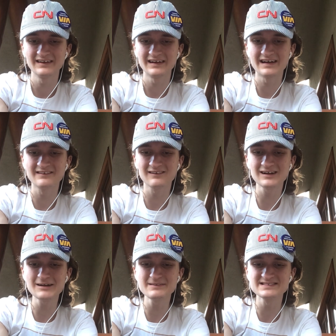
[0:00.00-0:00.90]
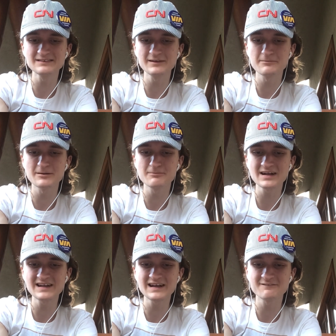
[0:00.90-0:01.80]
and there obviously would have been
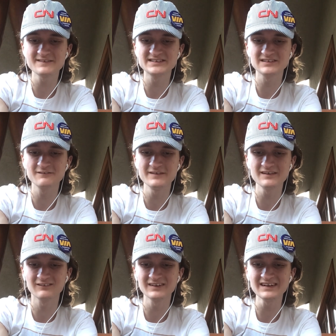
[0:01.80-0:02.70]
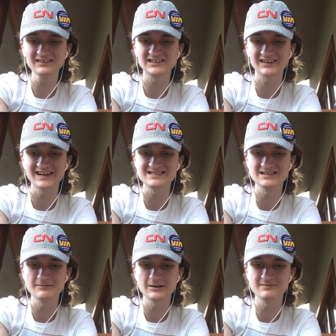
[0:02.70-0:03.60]
many that featured Via Rail trains
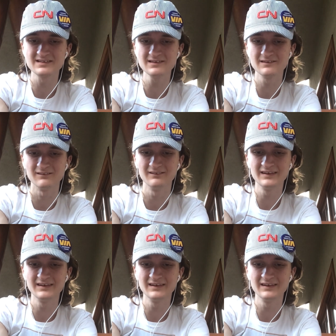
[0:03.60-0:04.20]
in them too.